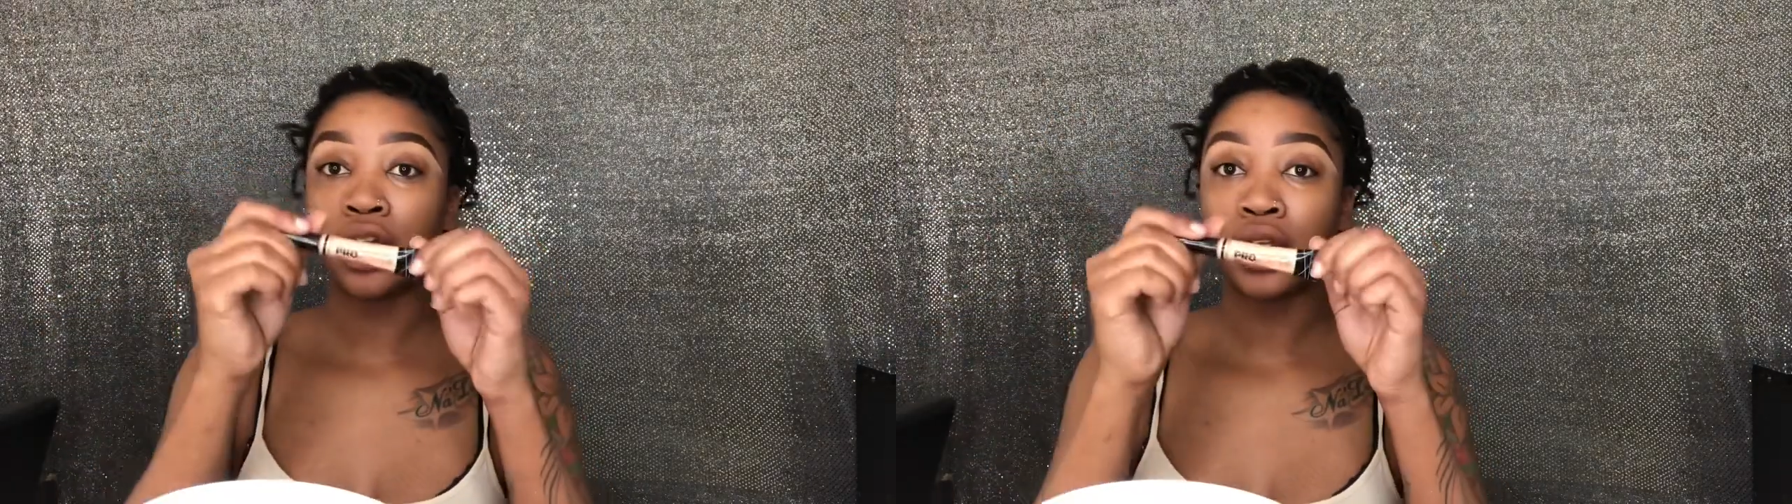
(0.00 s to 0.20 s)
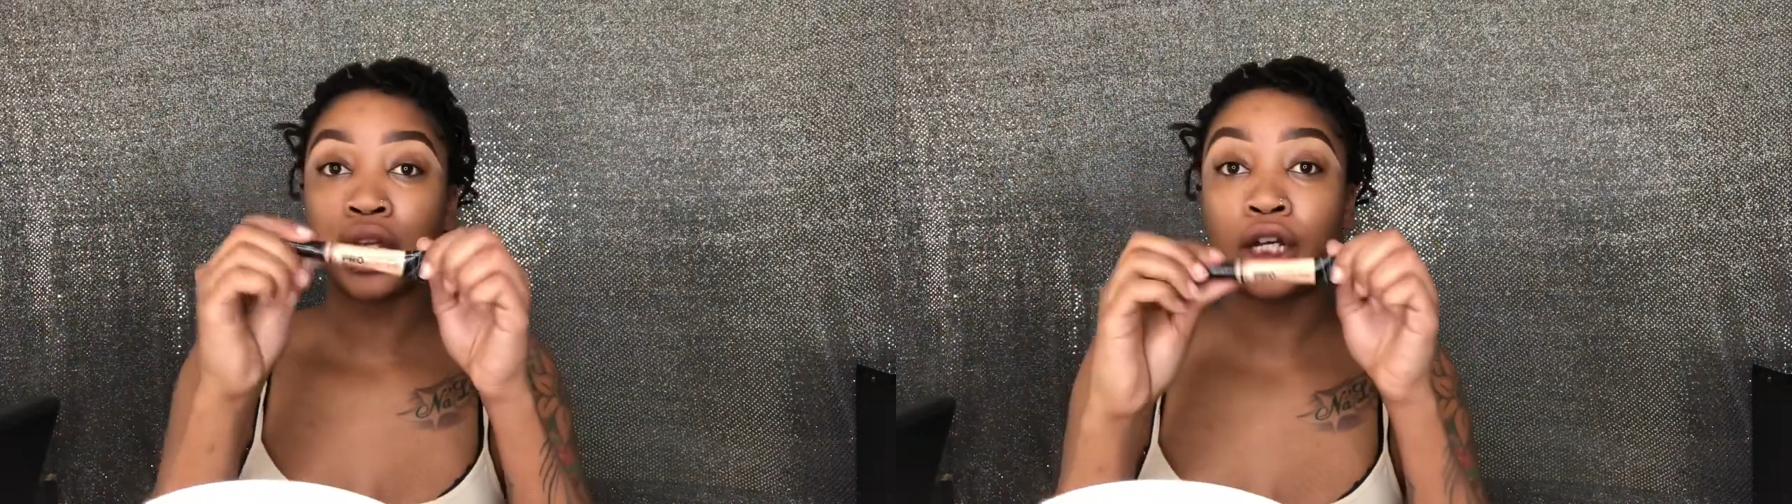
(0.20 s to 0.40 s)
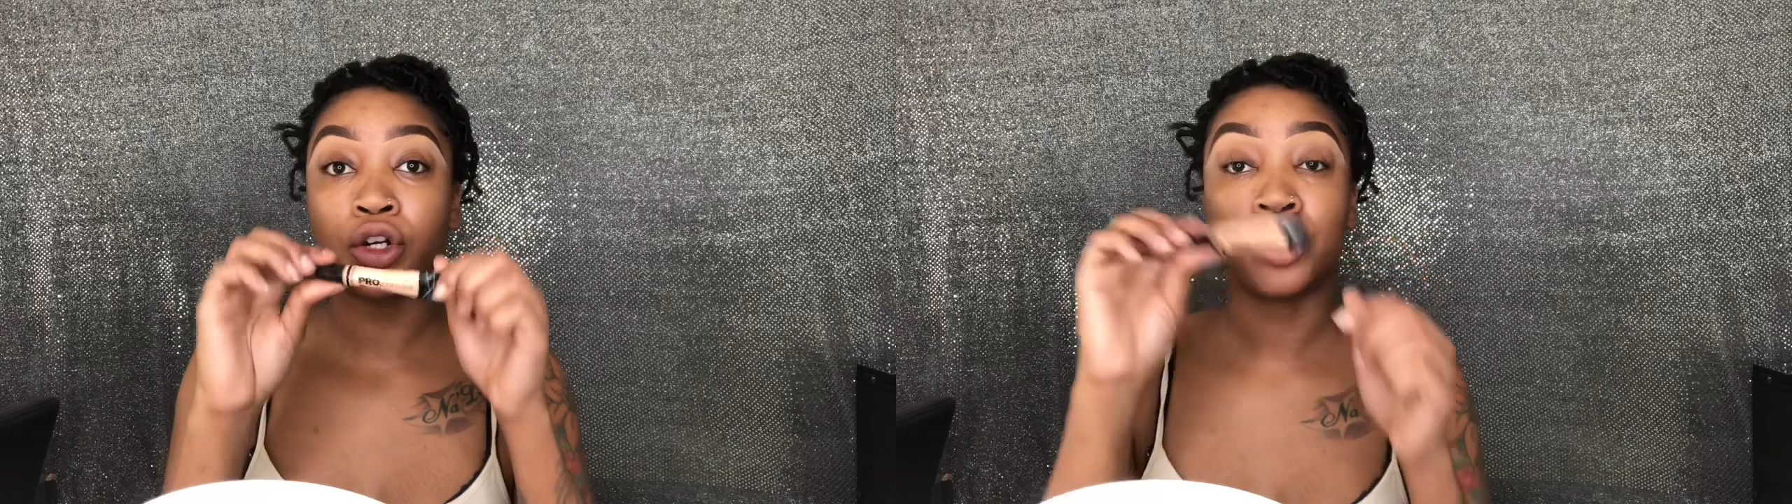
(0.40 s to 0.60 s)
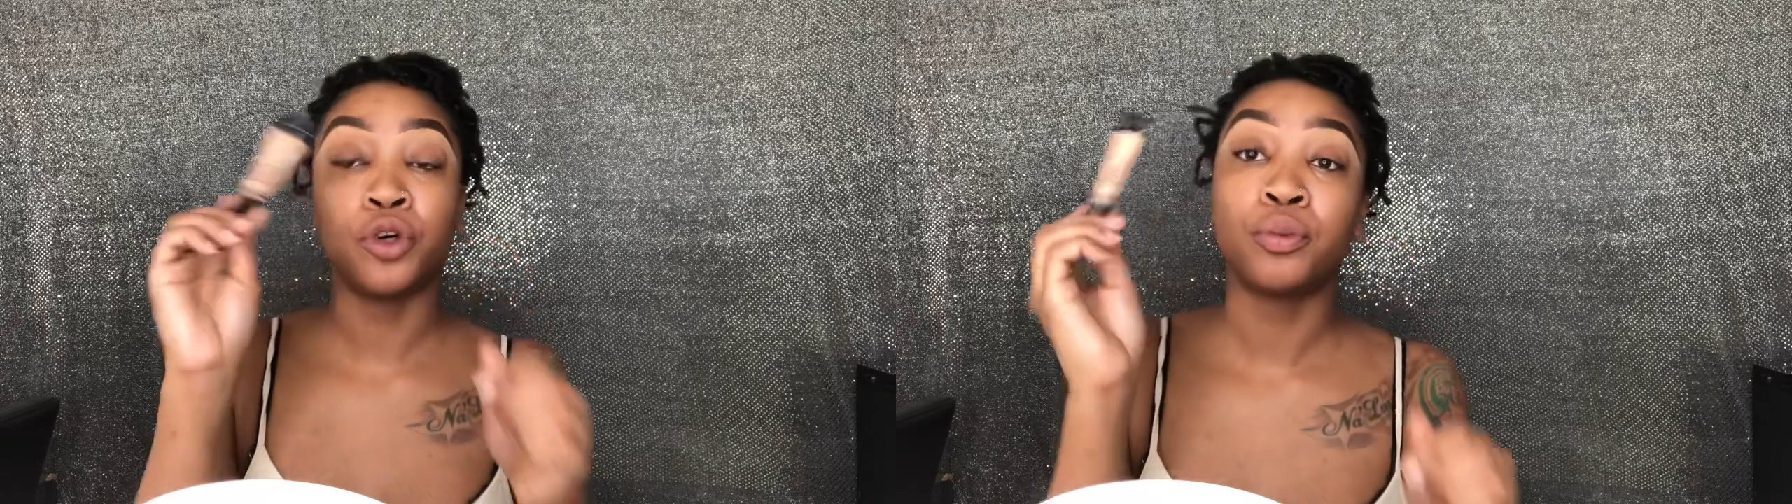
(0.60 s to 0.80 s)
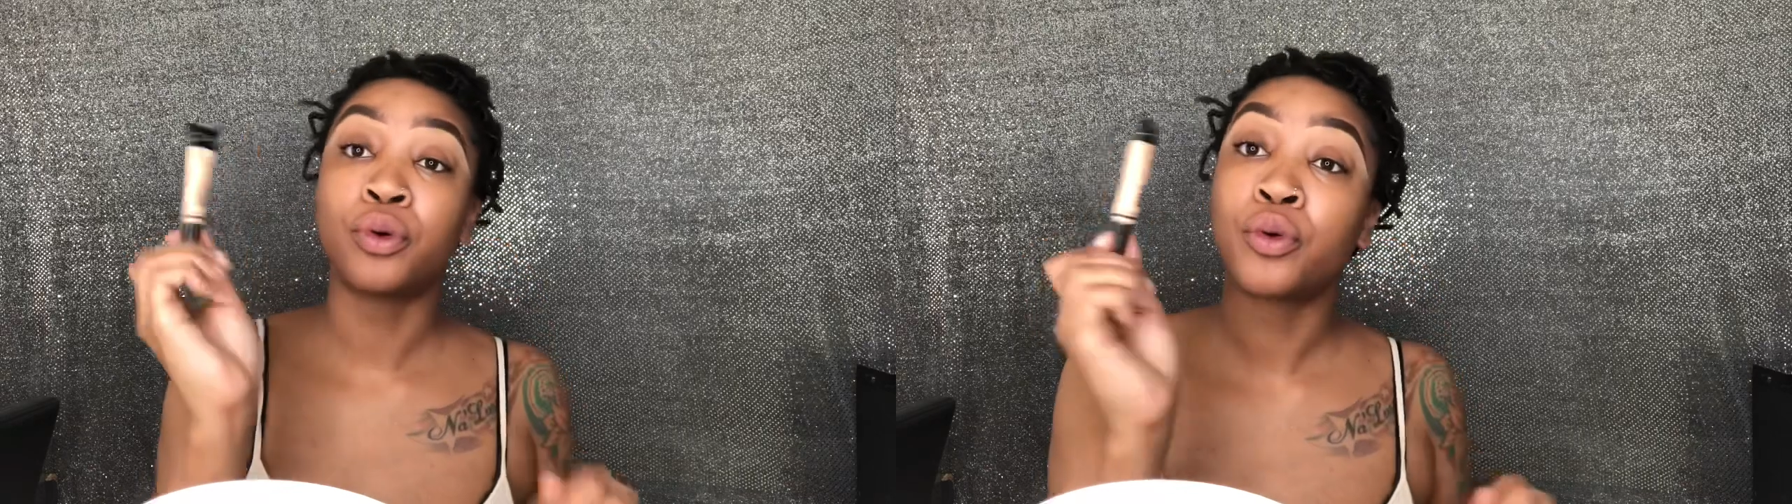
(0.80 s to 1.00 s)
LA
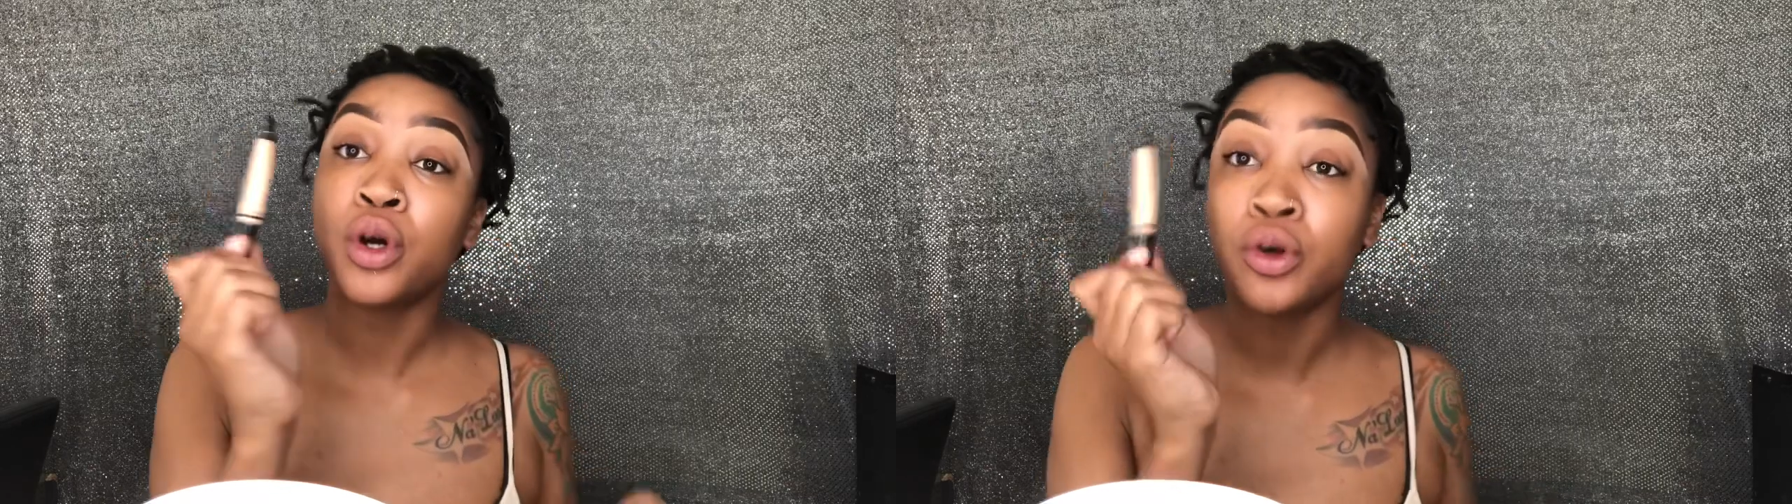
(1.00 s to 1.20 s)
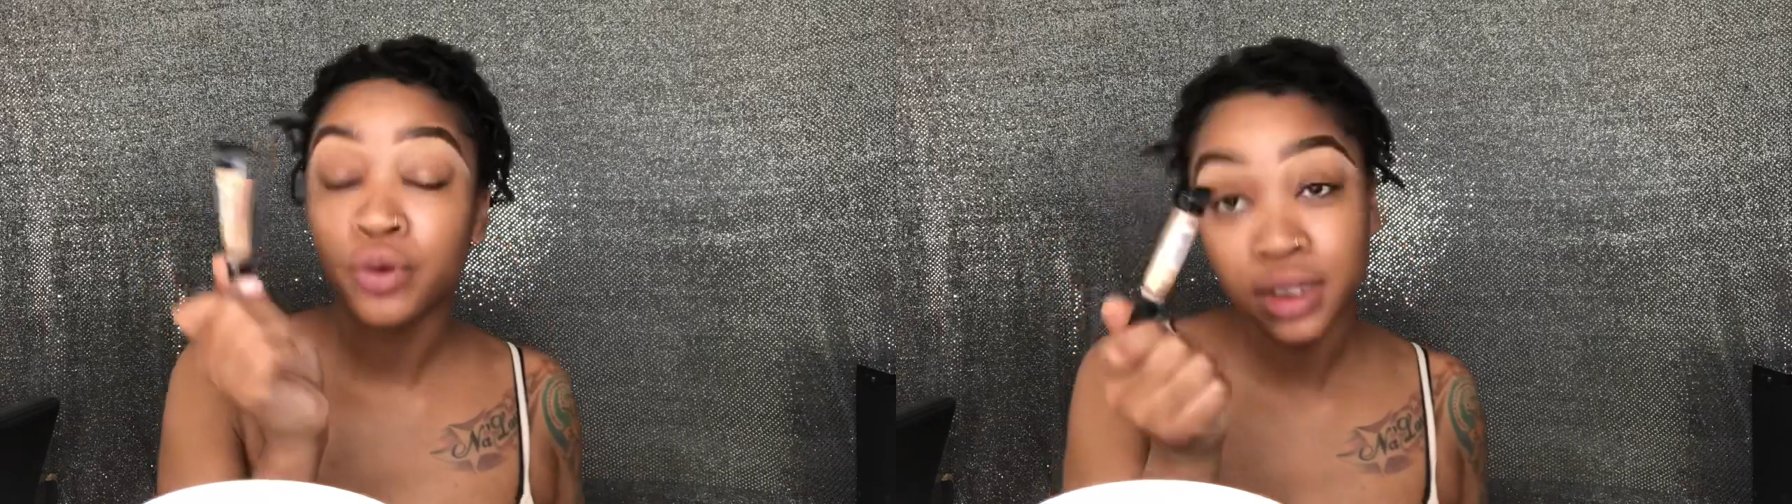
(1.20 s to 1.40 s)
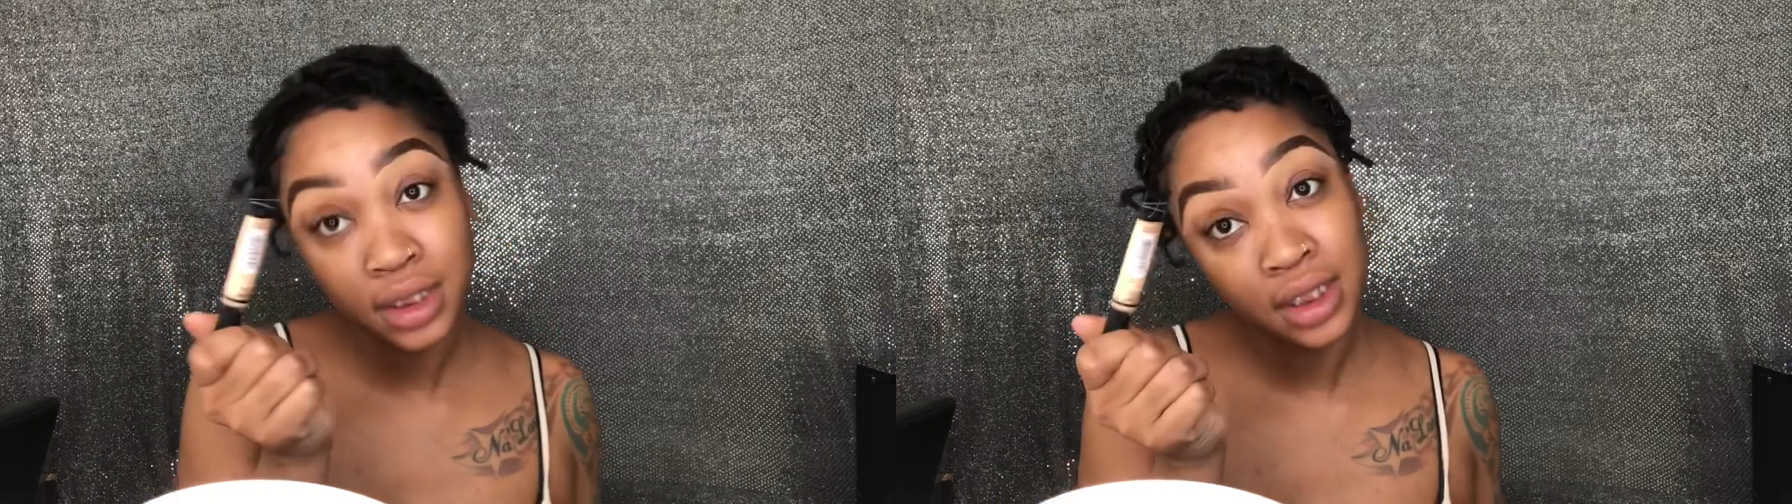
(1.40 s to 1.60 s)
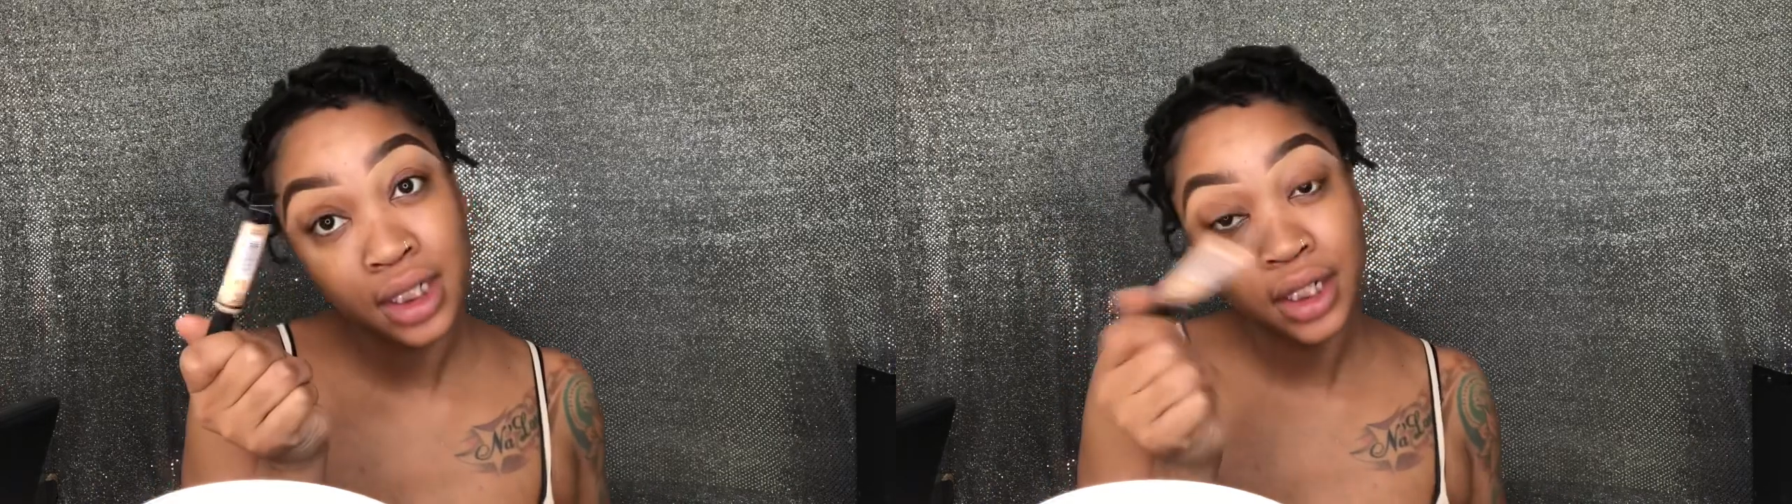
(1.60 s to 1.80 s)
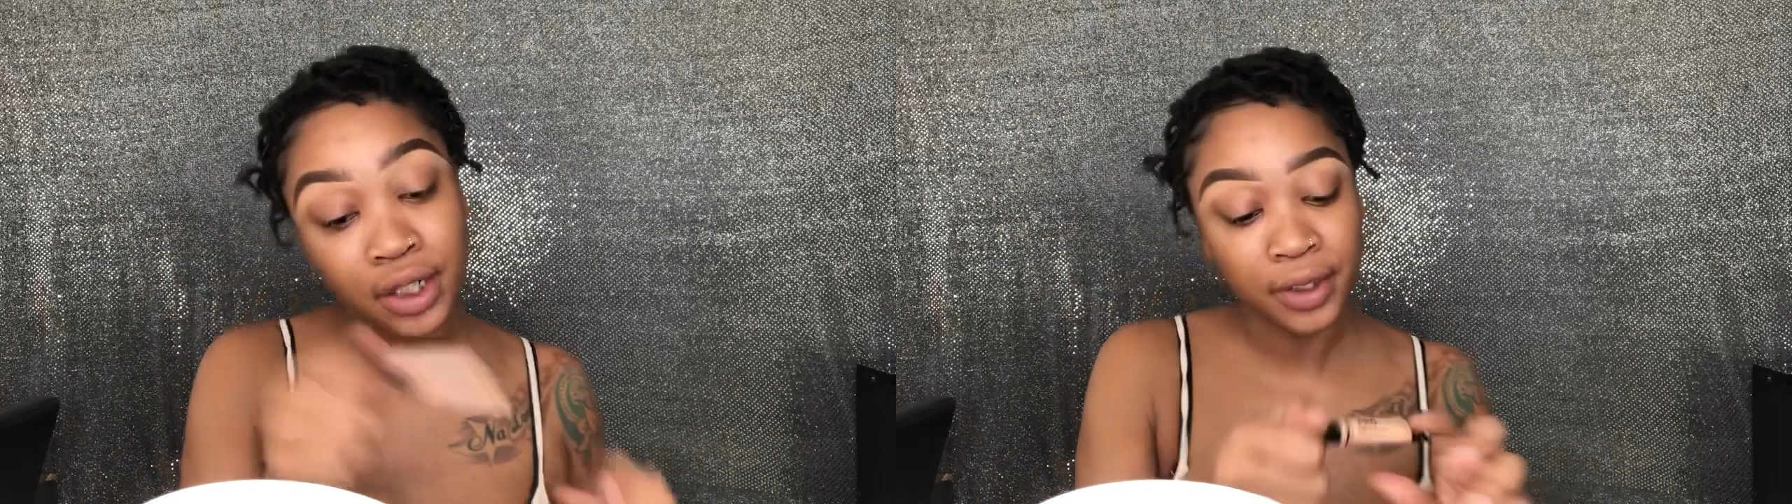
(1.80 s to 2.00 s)
Girl Pro
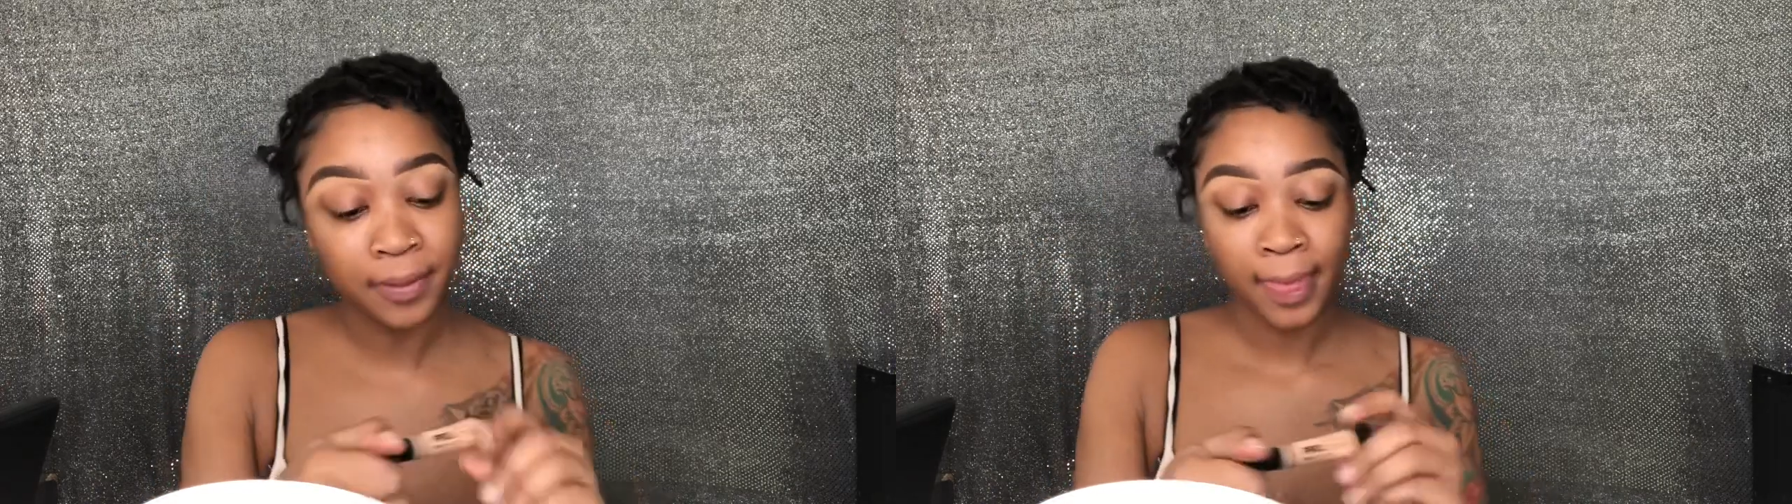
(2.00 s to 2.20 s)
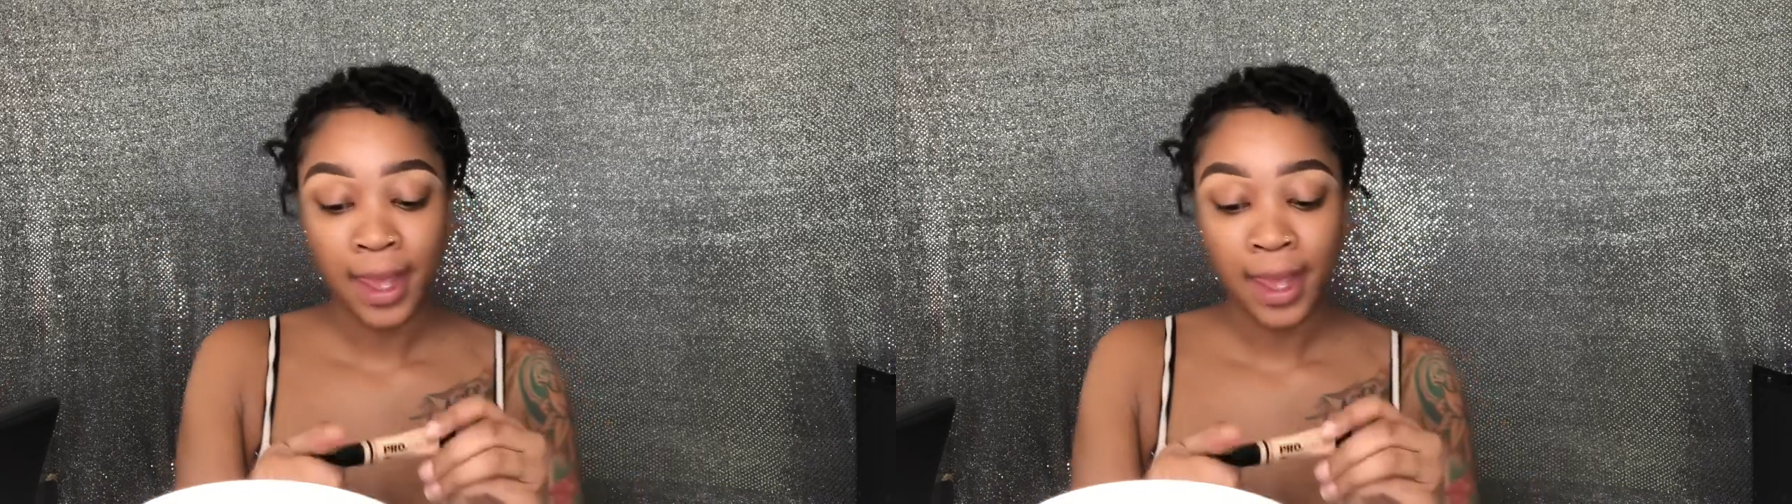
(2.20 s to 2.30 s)
Concealer,